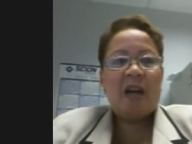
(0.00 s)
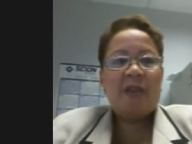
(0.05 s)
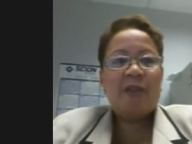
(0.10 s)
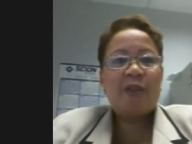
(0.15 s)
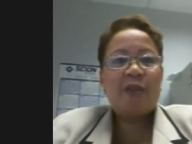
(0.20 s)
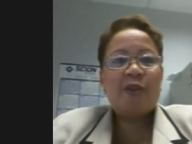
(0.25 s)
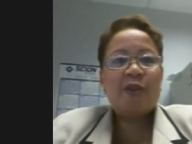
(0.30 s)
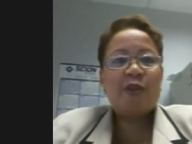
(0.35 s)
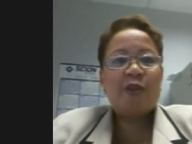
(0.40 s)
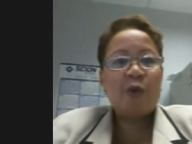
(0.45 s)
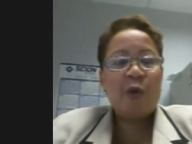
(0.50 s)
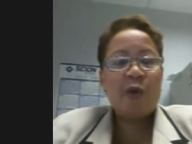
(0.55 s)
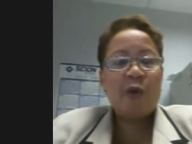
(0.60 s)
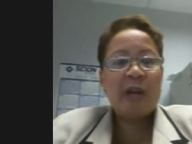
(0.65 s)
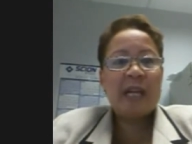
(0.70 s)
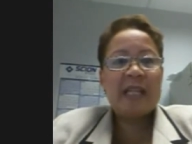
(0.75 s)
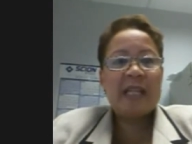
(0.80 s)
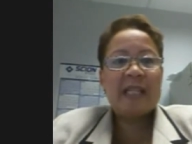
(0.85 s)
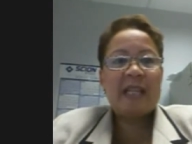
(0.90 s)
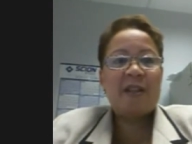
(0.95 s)
the
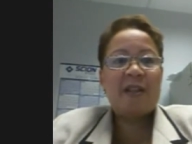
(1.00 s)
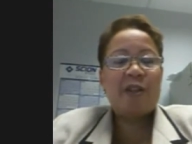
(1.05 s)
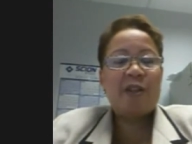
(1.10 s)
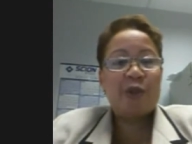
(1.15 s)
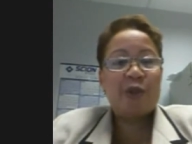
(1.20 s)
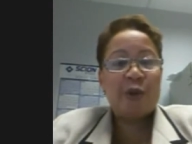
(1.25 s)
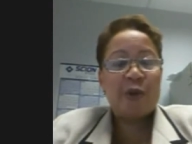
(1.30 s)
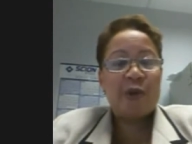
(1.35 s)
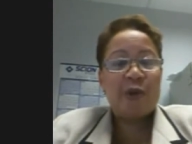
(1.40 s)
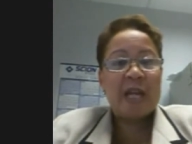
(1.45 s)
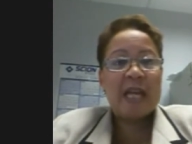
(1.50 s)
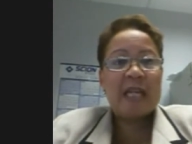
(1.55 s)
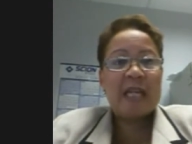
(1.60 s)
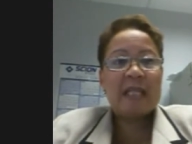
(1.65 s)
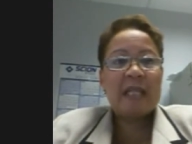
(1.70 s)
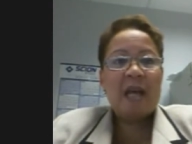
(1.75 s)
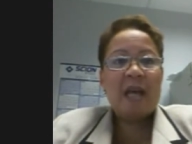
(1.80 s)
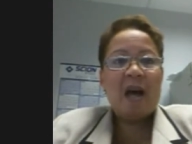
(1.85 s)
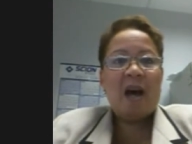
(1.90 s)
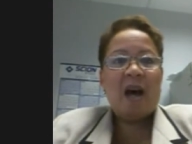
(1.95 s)
stories and the
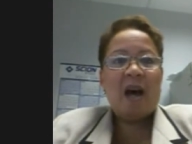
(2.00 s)
journeys